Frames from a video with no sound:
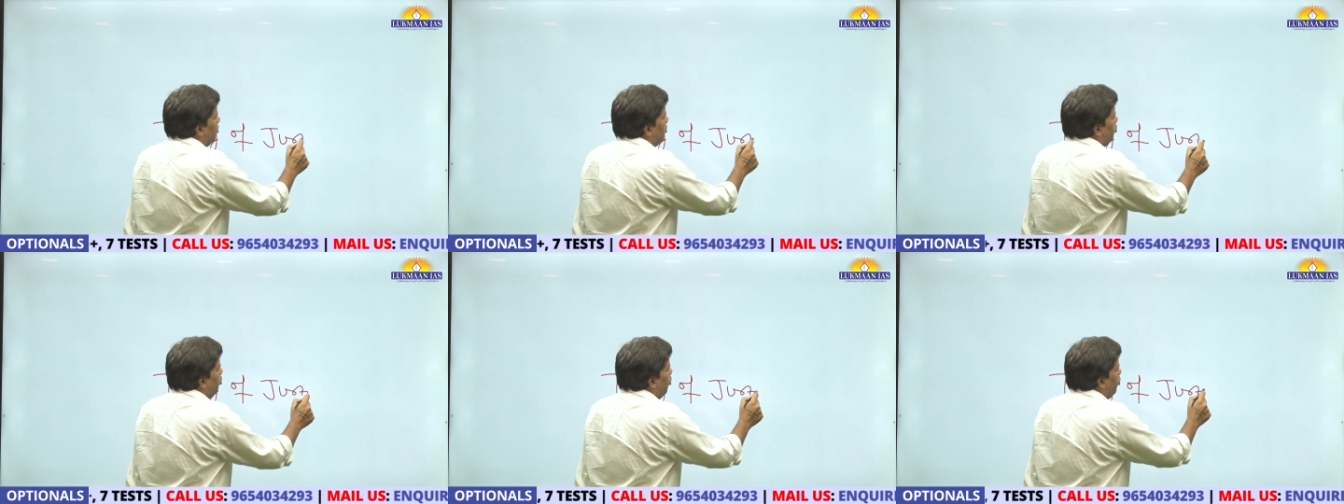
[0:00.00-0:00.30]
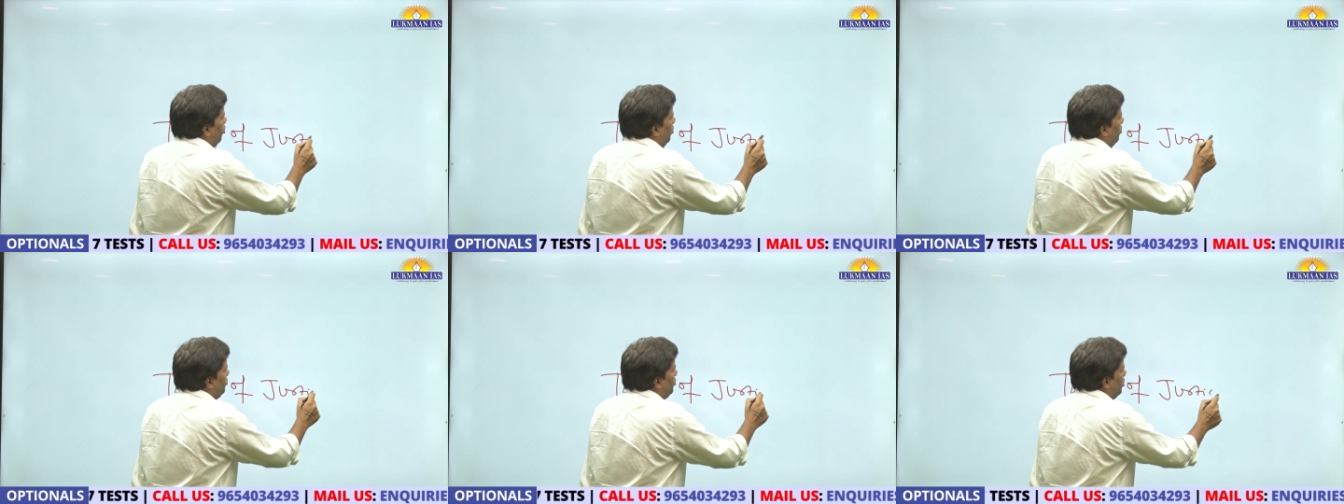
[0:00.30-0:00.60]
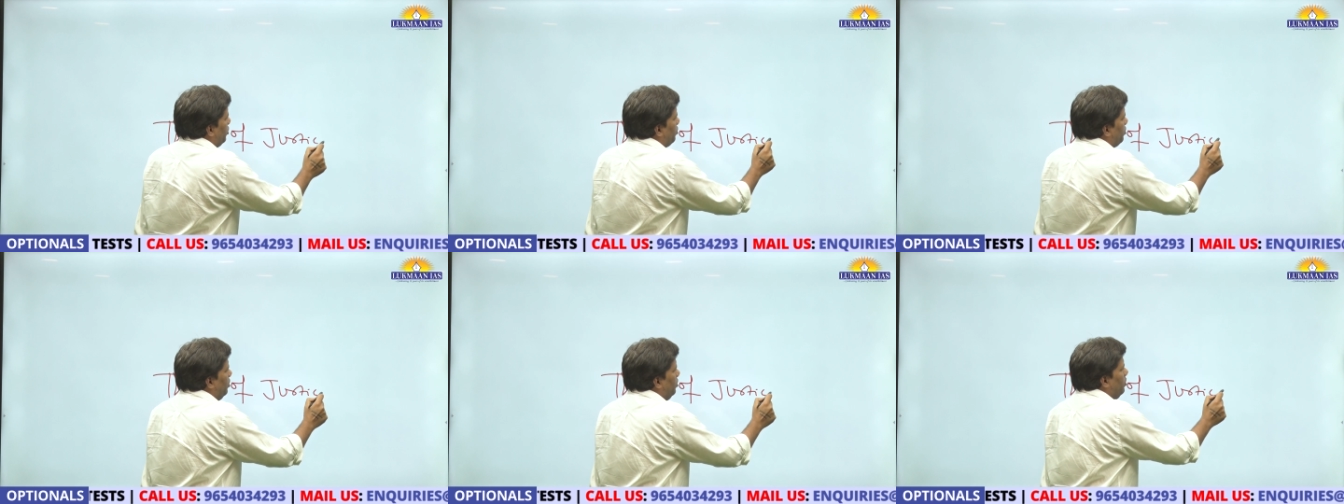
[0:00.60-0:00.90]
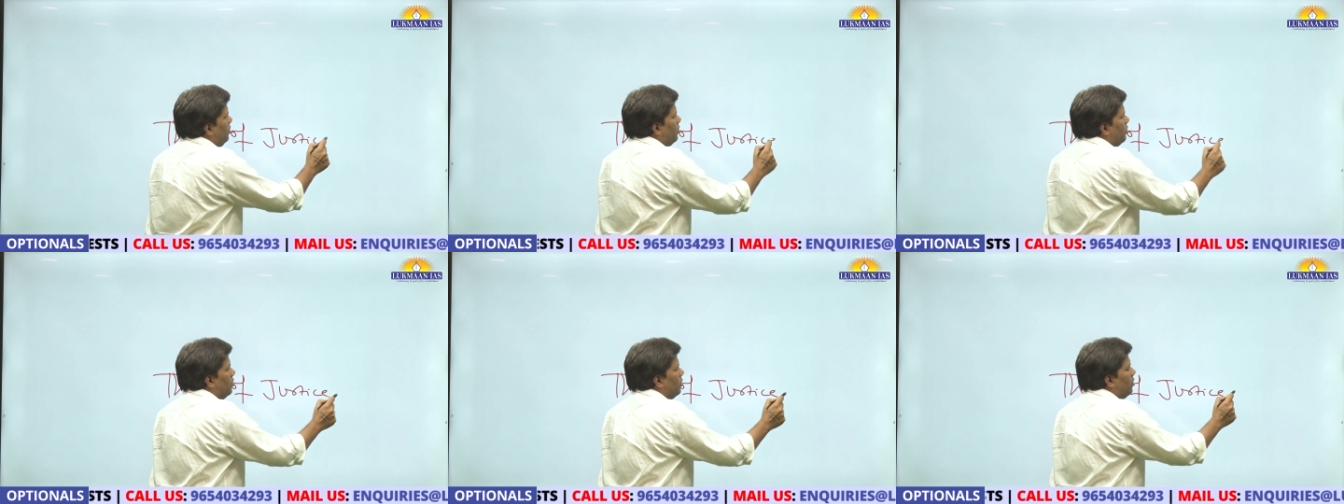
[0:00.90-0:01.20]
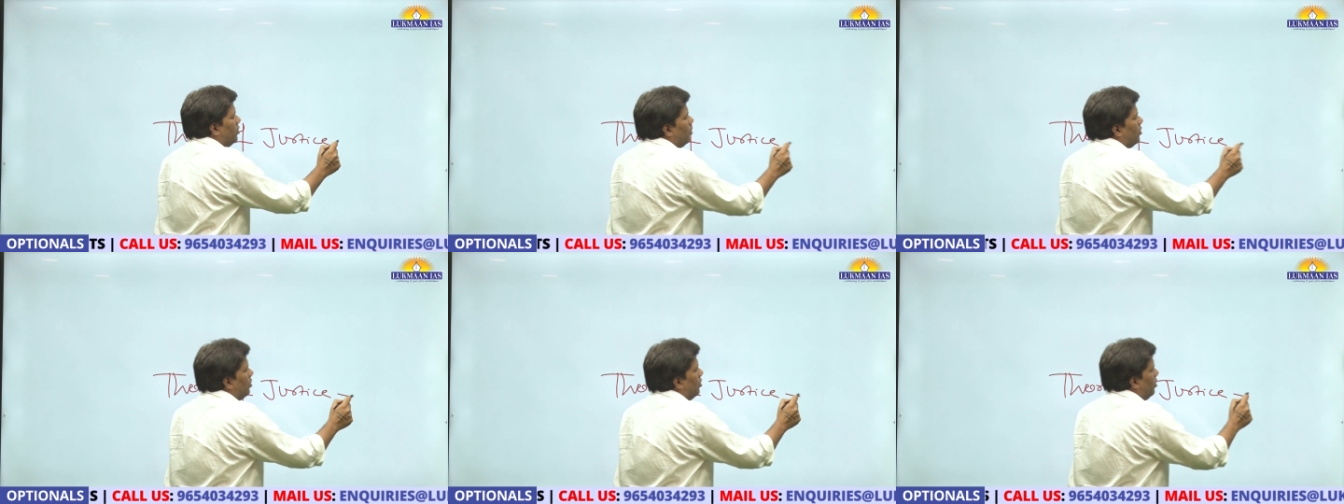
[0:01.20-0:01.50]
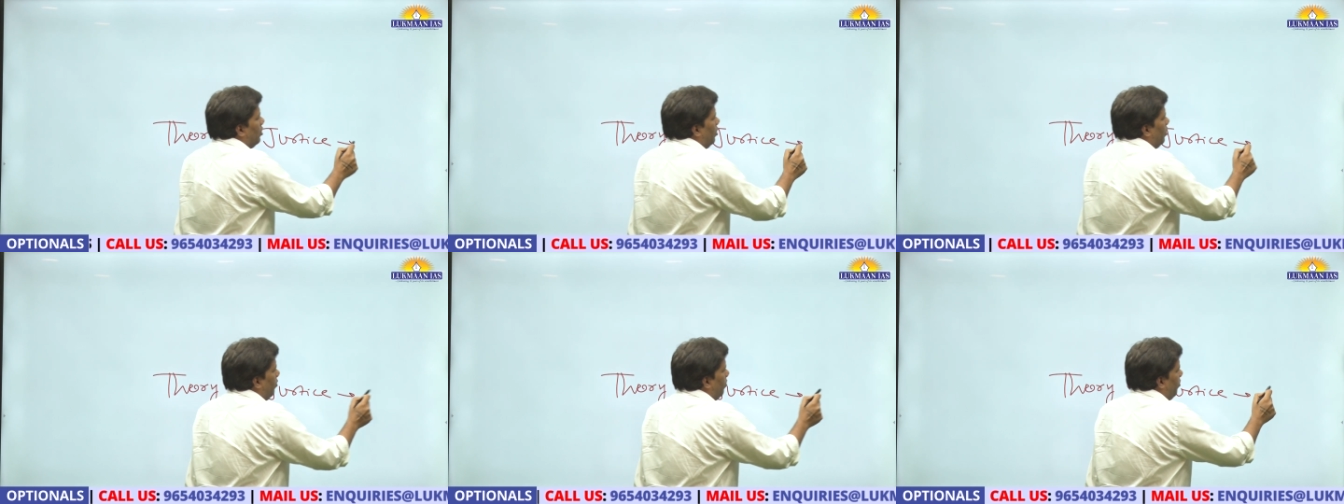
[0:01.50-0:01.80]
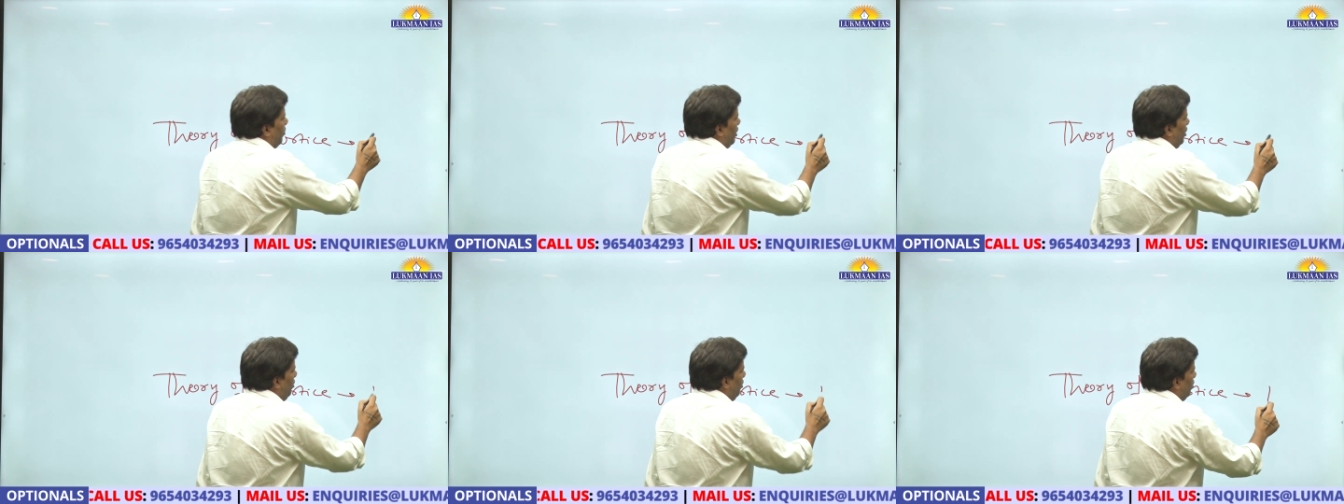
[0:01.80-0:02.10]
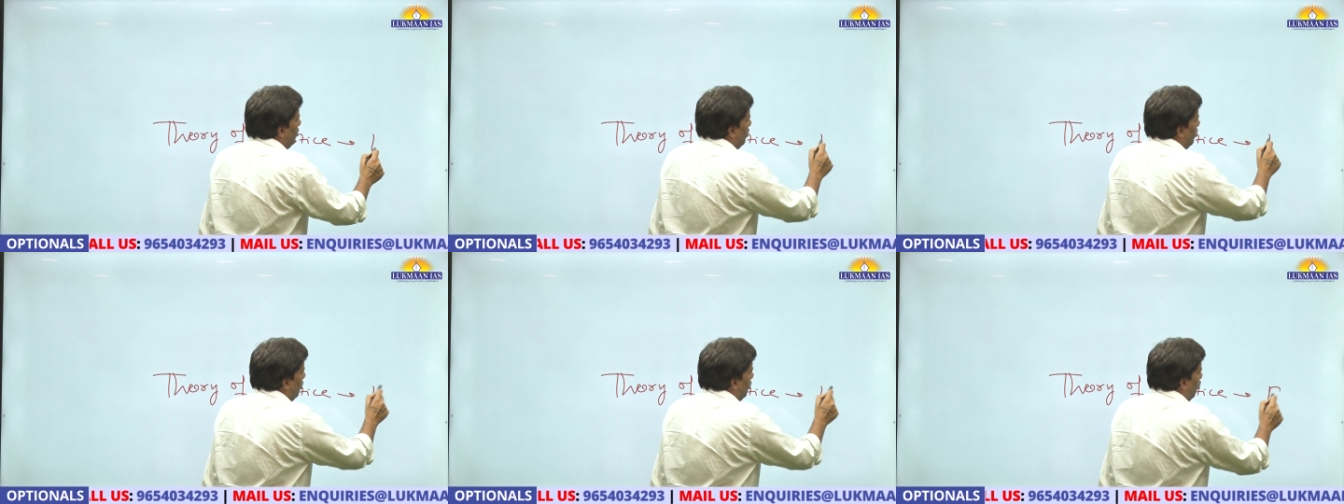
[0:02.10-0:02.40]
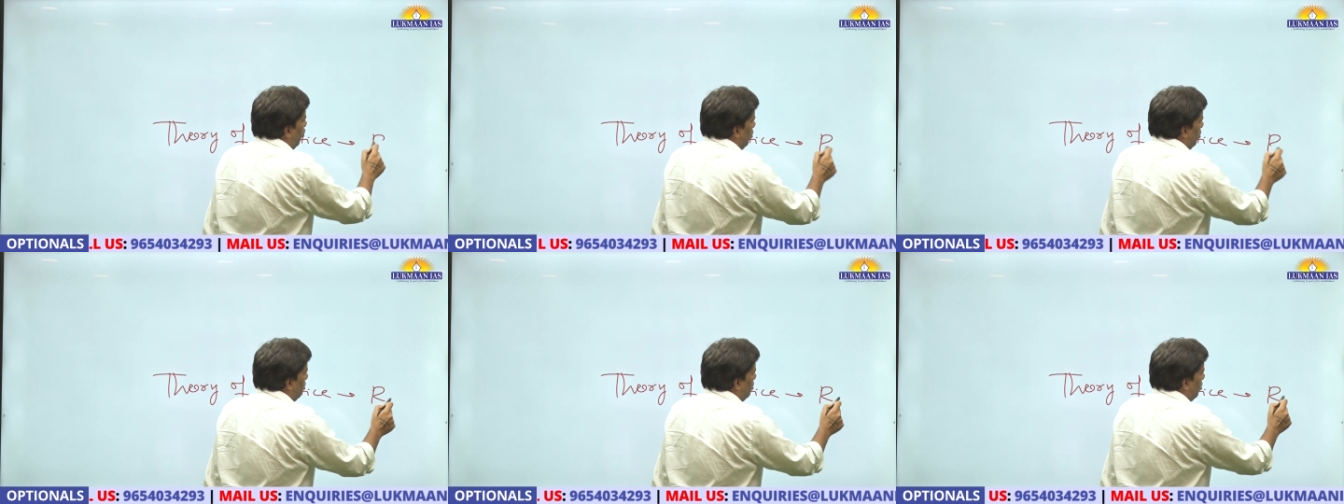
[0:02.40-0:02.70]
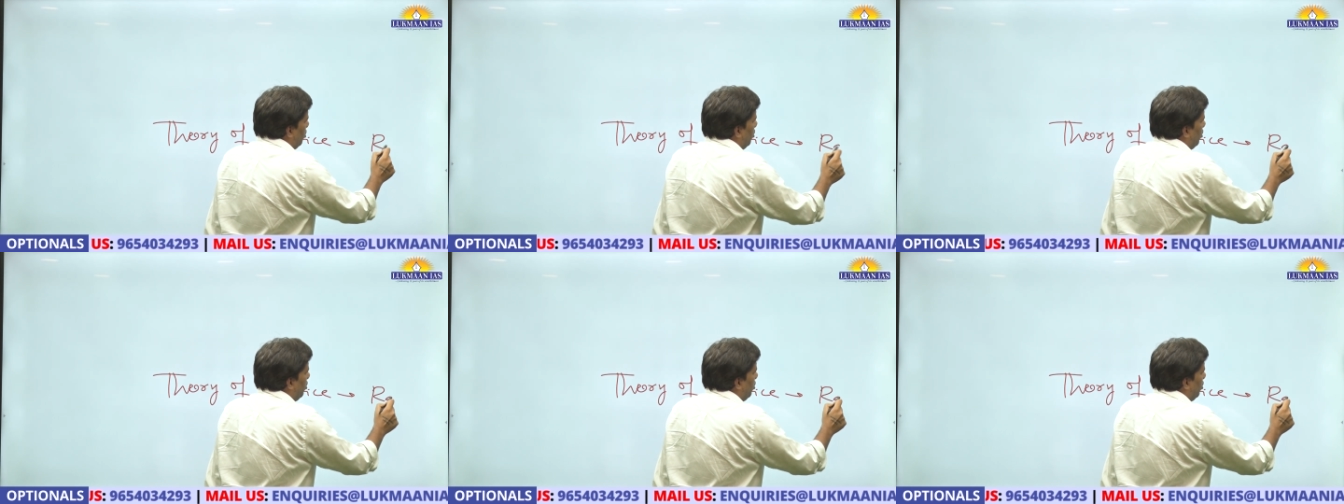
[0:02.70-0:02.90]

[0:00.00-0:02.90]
Theory of Justice by Rawls.